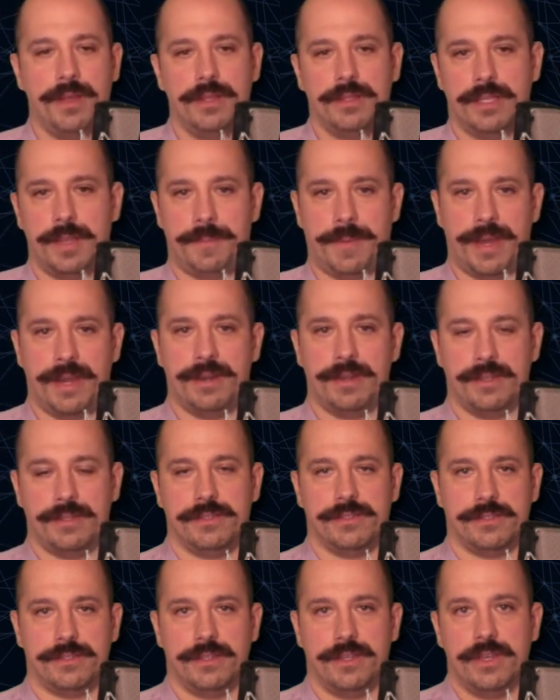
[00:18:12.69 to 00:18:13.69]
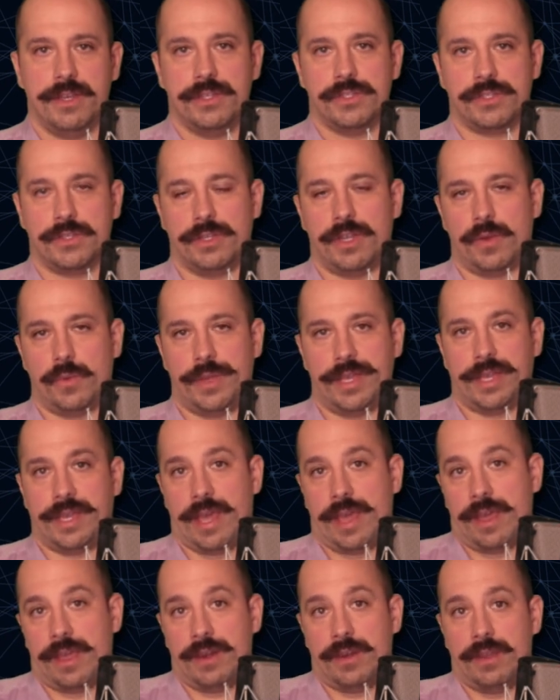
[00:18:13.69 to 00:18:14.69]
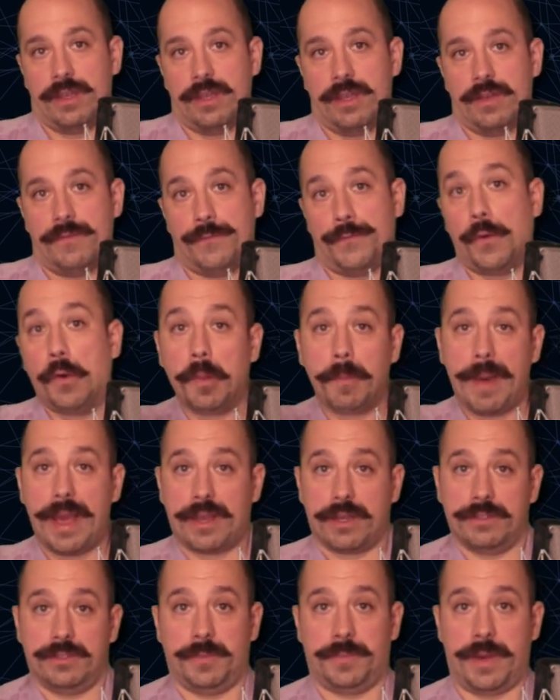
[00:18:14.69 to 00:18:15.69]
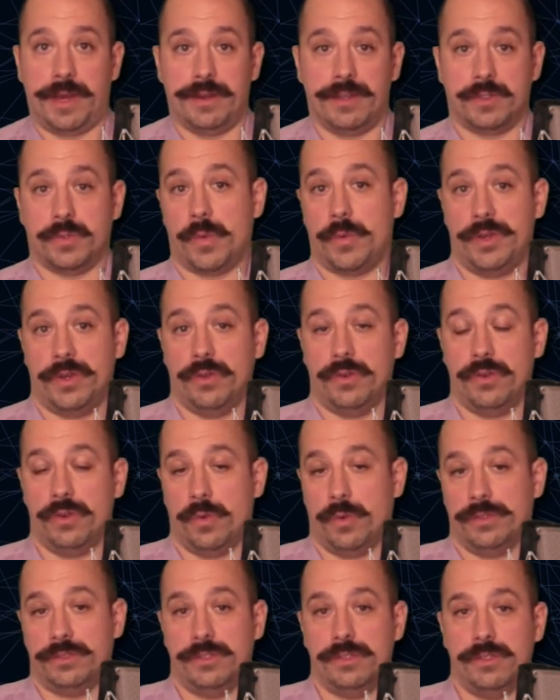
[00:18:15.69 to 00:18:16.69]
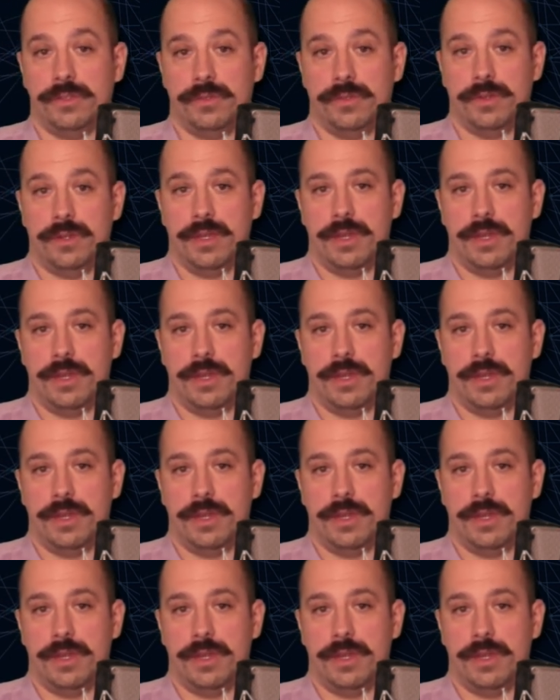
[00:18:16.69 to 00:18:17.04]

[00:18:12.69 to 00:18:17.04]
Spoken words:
the Pandas so that we can fall back onto Pandas when we don't know what to do.